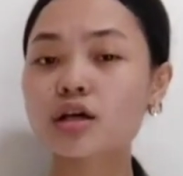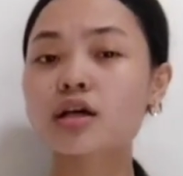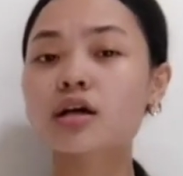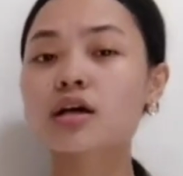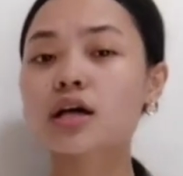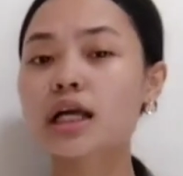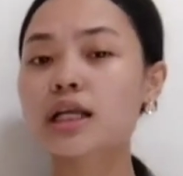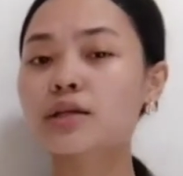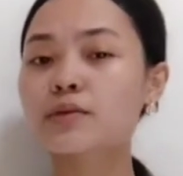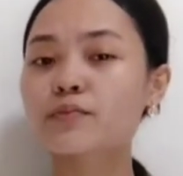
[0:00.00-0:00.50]

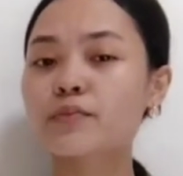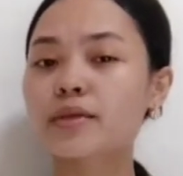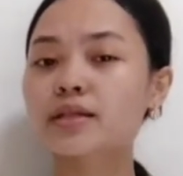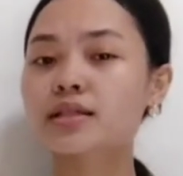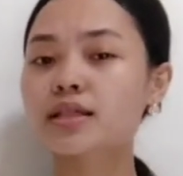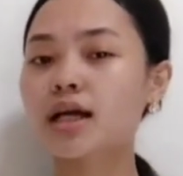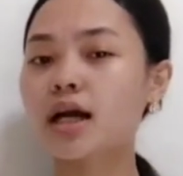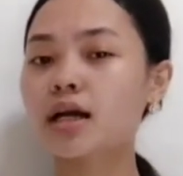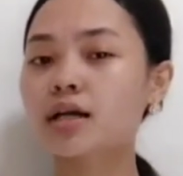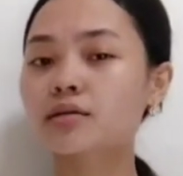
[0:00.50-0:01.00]
in a
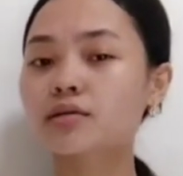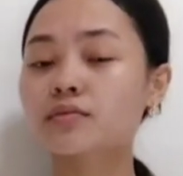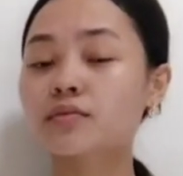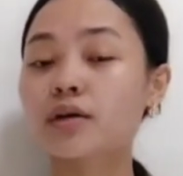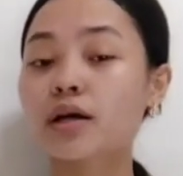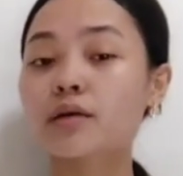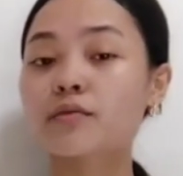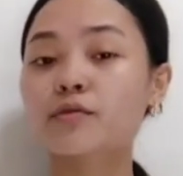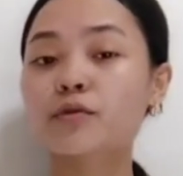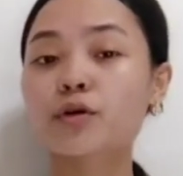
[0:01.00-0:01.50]
misguided
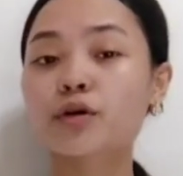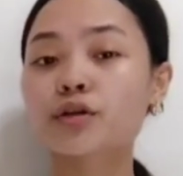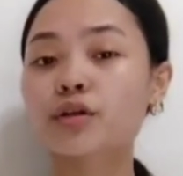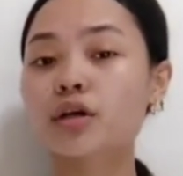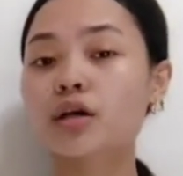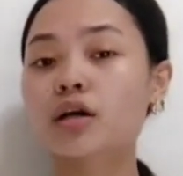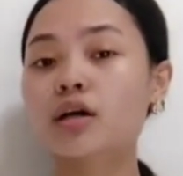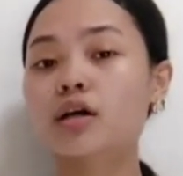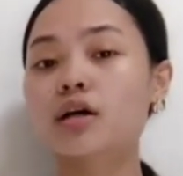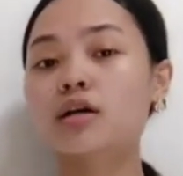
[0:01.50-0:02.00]
effort
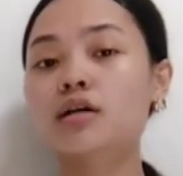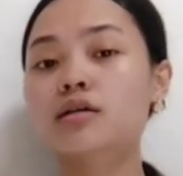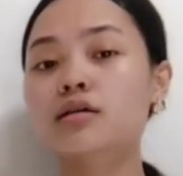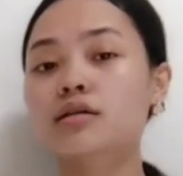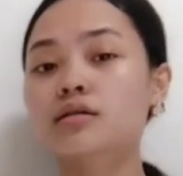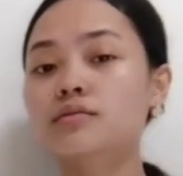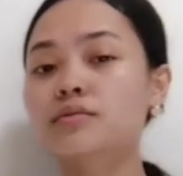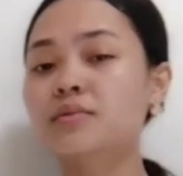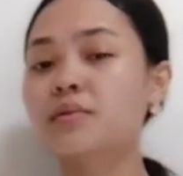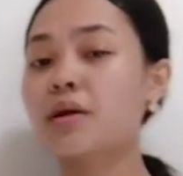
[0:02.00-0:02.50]

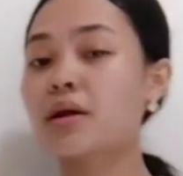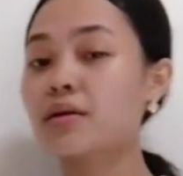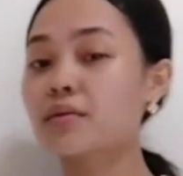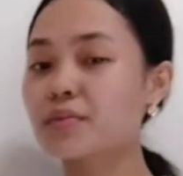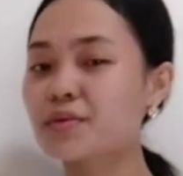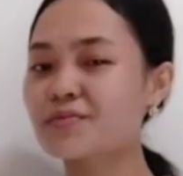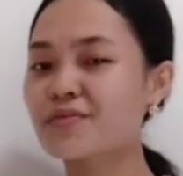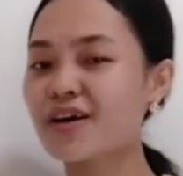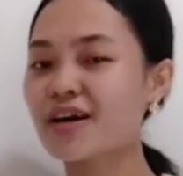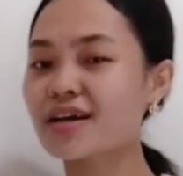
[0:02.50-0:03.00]
to
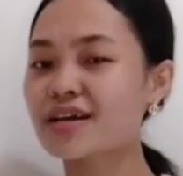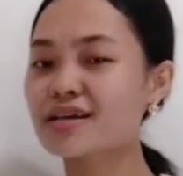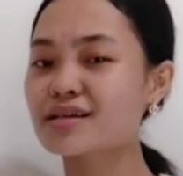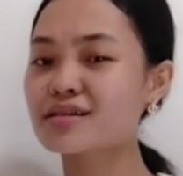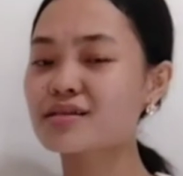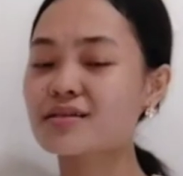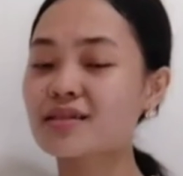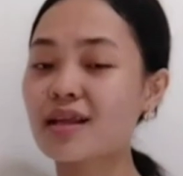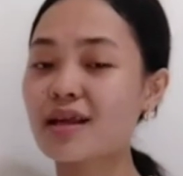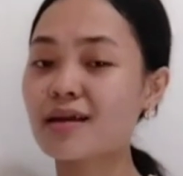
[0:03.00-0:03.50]
rectify
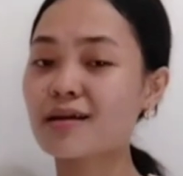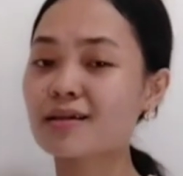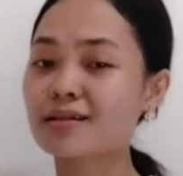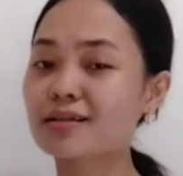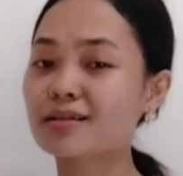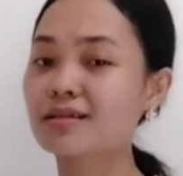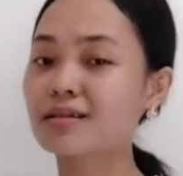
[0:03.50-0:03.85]
its tilt.